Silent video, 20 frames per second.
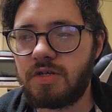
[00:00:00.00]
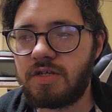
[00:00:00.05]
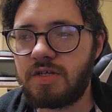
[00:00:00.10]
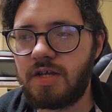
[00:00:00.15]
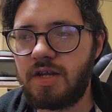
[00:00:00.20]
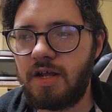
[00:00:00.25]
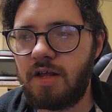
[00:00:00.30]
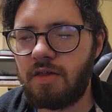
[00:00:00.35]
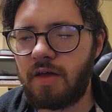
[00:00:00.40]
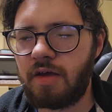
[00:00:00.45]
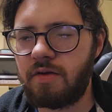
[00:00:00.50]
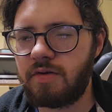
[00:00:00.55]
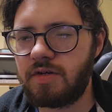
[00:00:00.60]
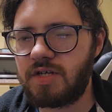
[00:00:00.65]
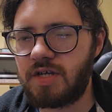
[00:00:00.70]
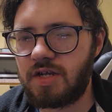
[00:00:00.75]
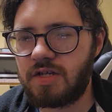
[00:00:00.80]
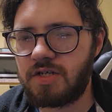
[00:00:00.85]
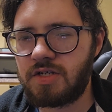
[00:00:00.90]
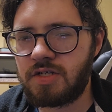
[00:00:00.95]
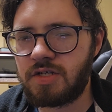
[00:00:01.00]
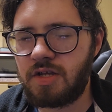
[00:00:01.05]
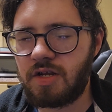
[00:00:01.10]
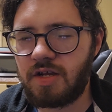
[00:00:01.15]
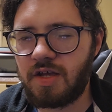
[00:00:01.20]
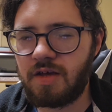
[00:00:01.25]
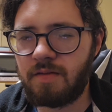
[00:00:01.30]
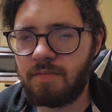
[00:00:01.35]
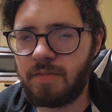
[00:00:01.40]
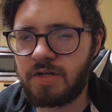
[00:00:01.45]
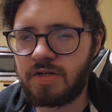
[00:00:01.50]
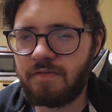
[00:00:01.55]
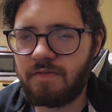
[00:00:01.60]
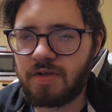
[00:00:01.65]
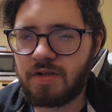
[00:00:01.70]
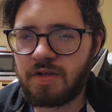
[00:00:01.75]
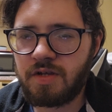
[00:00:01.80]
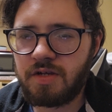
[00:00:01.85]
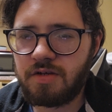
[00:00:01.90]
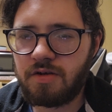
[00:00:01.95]
any language that just didn't get much
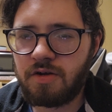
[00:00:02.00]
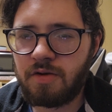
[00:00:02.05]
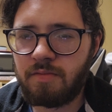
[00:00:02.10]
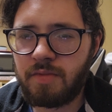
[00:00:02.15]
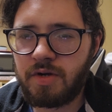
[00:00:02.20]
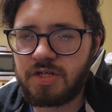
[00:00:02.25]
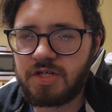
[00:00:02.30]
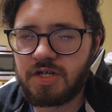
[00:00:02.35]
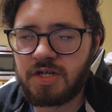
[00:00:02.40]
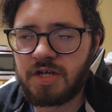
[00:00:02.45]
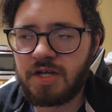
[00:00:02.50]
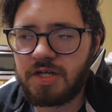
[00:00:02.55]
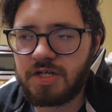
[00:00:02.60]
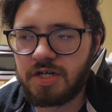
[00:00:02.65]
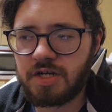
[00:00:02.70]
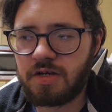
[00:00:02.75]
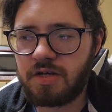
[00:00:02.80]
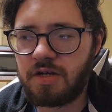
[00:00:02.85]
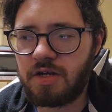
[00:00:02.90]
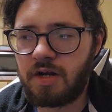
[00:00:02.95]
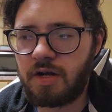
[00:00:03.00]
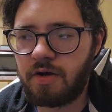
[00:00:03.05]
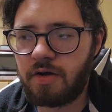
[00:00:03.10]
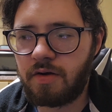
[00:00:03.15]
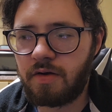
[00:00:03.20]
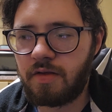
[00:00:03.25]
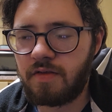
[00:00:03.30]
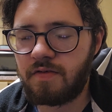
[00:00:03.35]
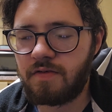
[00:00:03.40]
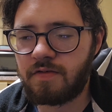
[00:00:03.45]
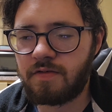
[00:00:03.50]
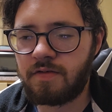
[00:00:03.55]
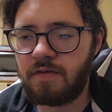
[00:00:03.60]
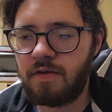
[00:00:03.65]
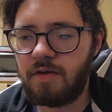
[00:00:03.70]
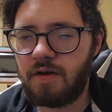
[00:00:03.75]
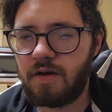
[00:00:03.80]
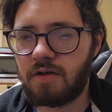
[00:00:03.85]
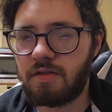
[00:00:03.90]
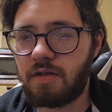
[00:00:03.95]
attention. It's
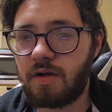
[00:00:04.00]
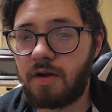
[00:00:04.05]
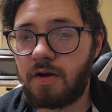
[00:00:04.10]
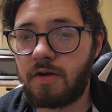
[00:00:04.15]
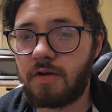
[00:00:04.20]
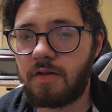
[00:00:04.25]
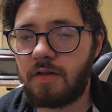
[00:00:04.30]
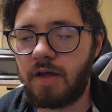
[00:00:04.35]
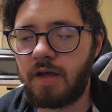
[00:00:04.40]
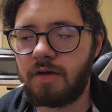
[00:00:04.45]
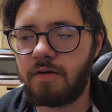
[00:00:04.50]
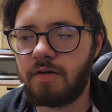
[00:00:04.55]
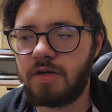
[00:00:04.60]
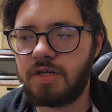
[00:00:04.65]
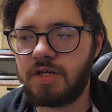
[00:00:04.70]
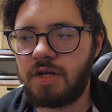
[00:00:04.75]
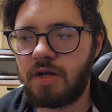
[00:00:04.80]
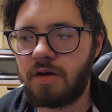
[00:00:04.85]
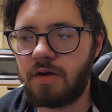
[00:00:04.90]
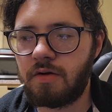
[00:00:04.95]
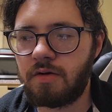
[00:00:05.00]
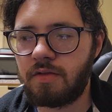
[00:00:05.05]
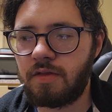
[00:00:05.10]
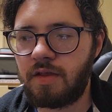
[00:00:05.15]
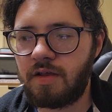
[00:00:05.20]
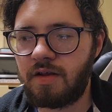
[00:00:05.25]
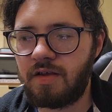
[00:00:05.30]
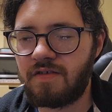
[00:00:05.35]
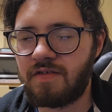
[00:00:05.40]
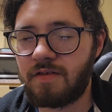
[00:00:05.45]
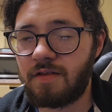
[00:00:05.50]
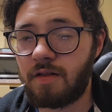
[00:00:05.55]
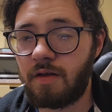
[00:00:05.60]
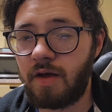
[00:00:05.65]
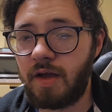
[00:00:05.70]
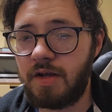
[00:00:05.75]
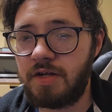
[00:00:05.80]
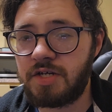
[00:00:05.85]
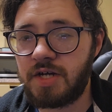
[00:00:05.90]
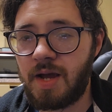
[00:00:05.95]
a learned language, that isn't
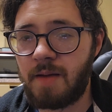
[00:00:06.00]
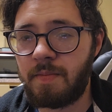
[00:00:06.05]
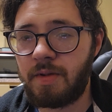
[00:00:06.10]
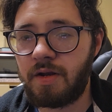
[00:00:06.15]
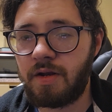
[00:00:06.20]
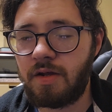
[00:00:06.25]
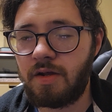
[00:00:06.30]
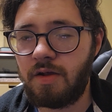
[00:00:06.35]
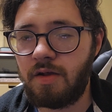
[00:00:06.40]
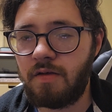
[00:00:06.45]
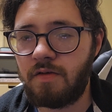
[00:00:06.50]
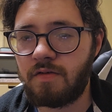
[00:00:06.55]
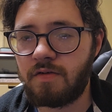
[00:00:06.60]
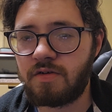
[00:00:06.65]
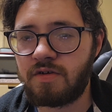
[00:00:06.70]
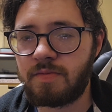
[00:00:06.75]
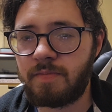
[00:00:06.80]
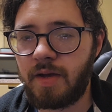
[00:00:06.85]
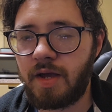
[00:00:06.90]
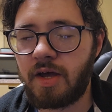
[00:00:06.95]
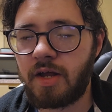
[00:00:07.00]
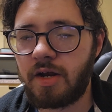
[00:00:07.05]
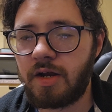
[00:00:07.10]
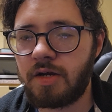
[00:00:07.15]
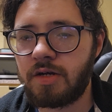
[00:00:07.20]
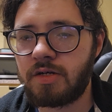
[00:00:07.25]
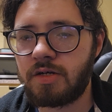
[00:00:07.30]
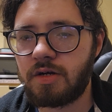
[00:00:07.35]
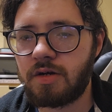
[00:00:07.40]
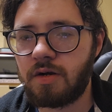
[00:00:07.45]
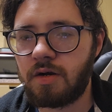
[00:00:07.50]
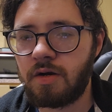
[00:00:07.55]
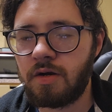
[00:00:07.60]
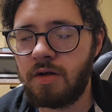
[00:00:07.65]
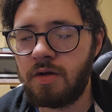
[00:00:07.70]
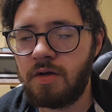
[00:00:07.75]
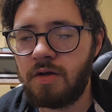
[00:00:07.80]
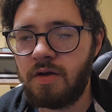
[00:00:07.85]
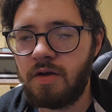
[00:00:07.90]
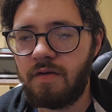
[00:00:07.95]
like Japanese or Spanish or
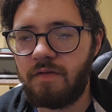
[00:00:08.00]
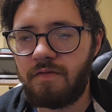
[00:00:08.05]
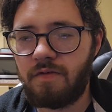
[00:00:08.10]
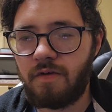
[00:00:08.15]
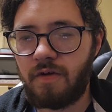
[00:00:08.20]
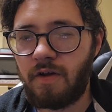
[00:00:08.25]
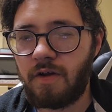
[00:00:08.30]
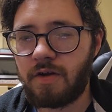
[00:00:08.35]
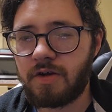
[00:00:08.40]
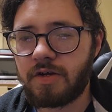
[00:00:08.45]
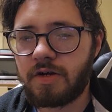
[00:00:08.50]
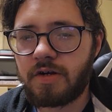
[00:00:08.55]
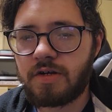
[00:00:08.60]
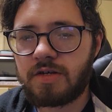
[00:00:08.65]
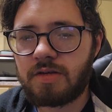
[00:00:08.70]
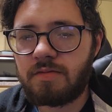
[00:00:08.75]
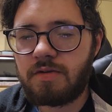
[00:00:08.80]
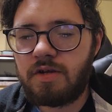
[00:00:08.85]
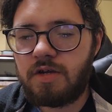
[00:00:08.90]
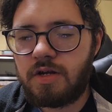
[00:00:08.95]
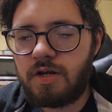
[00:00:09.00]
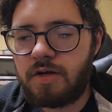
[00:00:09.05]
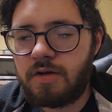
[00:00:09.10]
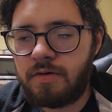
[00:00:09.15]
French or something.